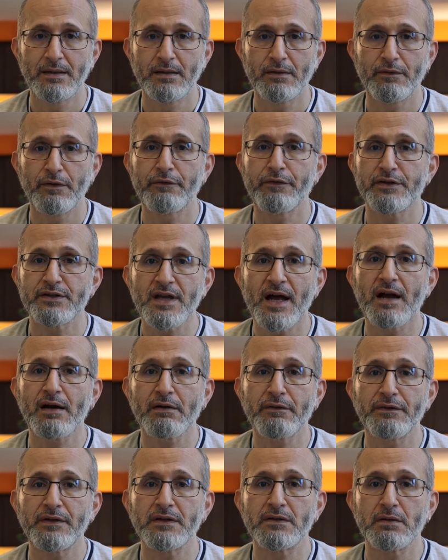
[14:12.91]
for
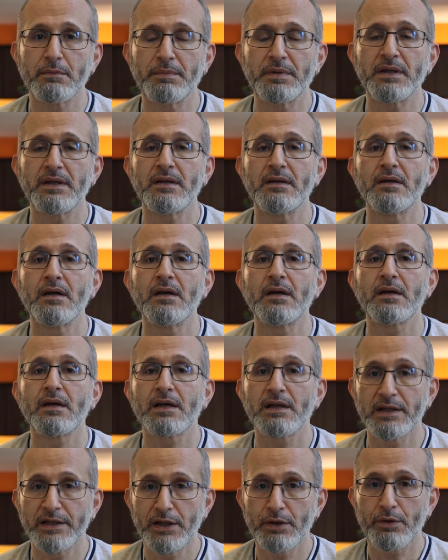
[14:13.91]
photography to be
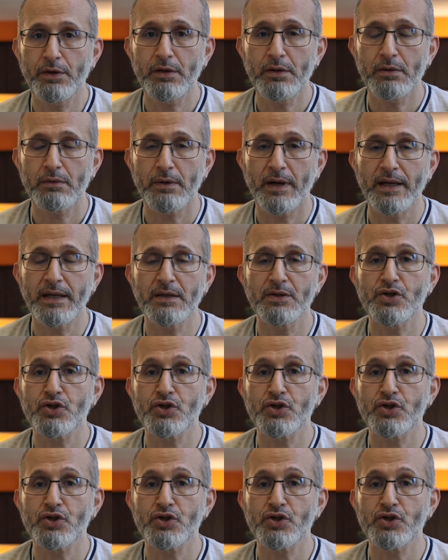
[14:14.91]
clearer, right?